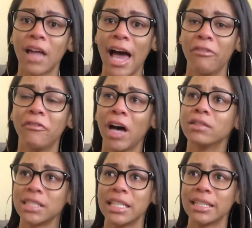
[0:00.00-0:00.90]
I
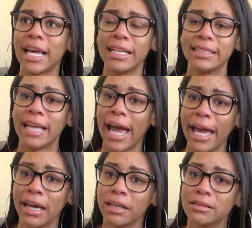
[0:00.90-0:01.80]
felt it that
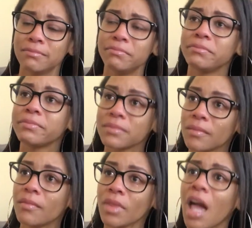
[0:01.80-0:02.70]
day.
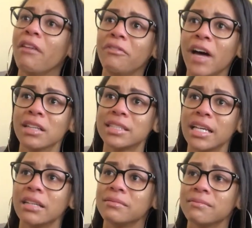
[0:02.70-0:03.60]
I felt
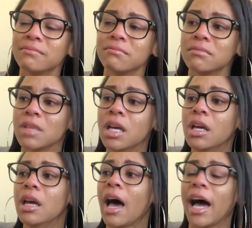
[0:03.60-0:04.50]
it.
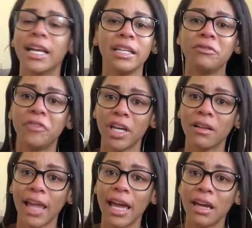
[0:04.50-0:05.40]
I didn't
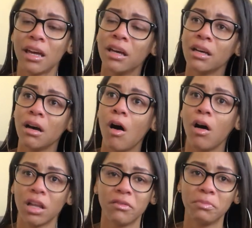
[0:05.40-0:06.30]
feel like
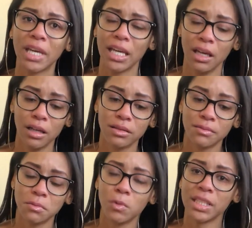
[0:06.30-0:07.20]
all of me
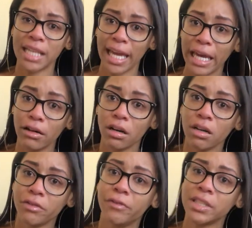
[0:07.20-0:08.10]
was here,
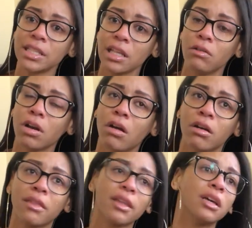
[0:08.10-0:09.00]
physically on earth.